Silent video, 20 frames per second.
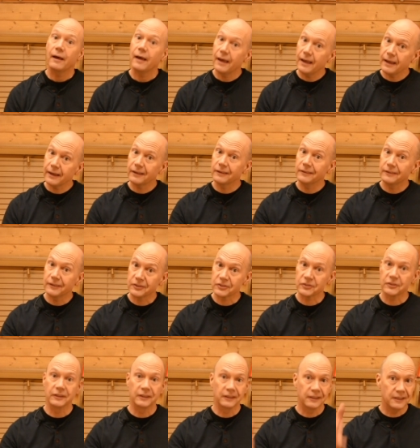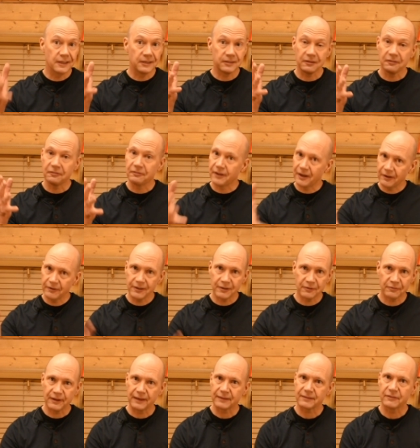Air conditioning is a very
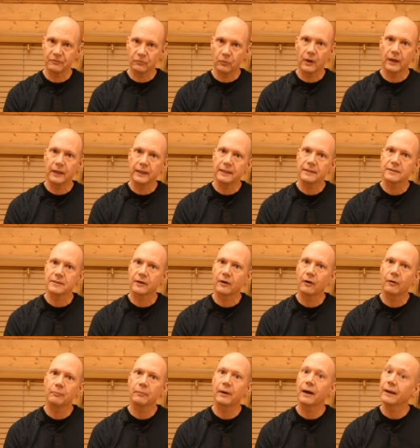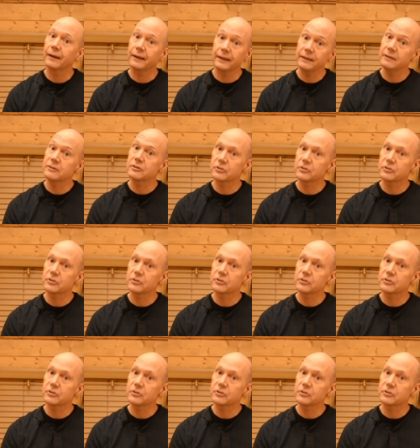effective way to combat heat